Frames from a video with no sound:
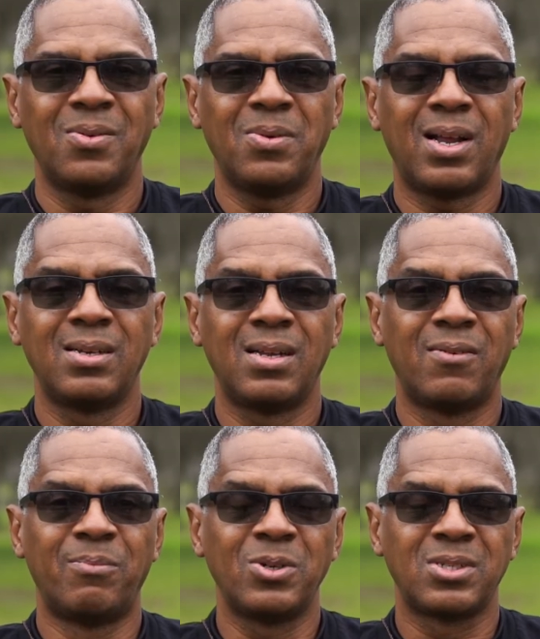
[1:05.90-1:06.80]
What I love
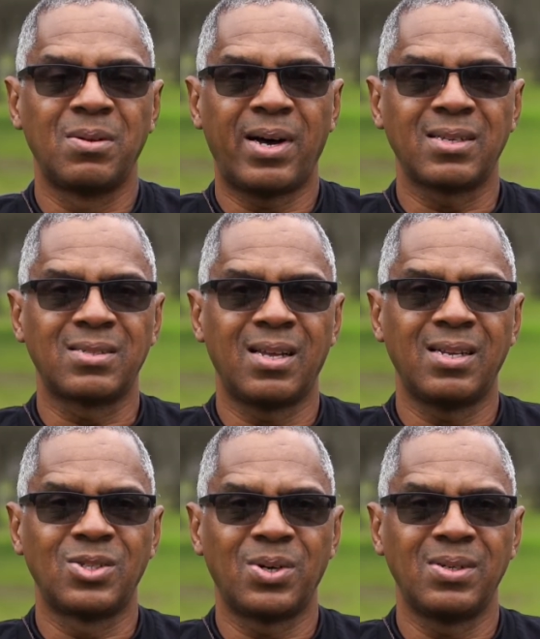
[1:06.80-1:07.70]
most about San
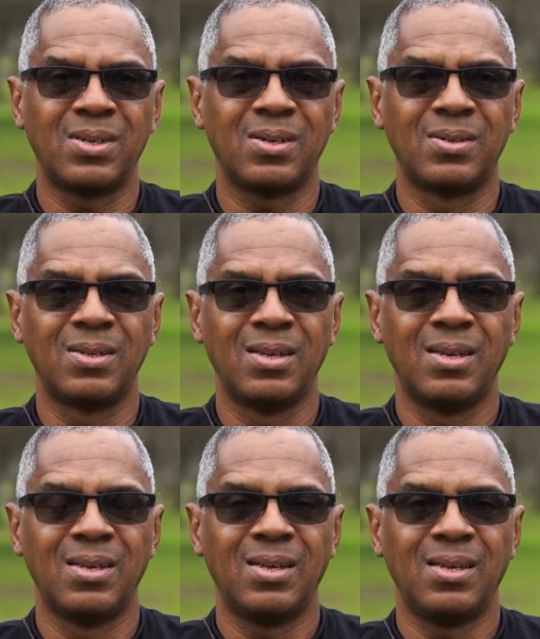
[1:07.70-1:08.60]
Antonio
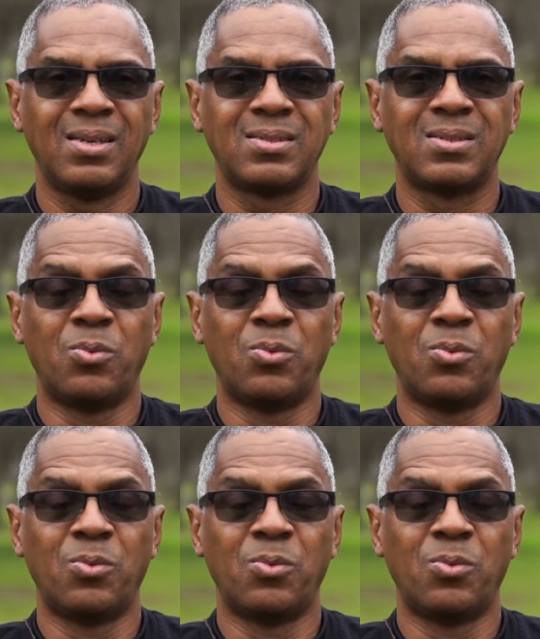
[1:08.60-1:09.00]
is the